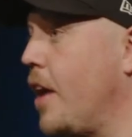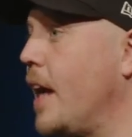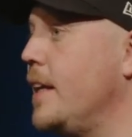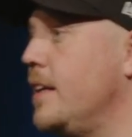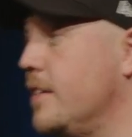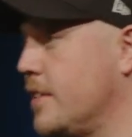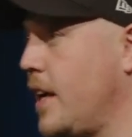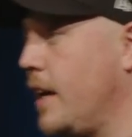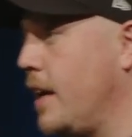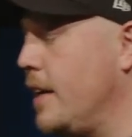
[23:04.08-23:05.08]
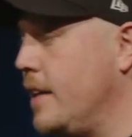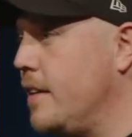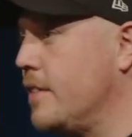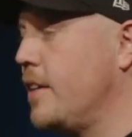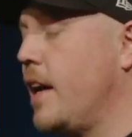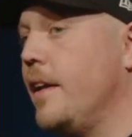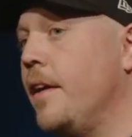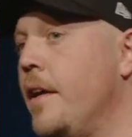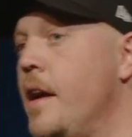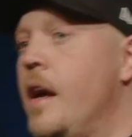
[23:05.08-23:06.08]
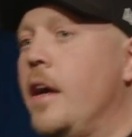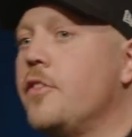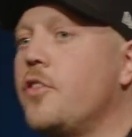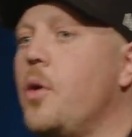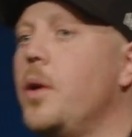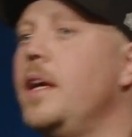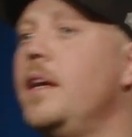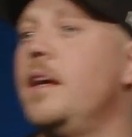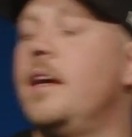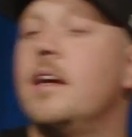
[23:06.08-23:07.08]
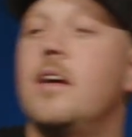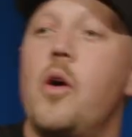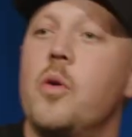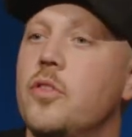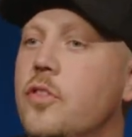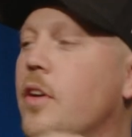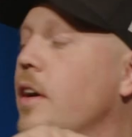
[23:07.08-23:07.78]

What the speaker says: I need a sign. So he goes,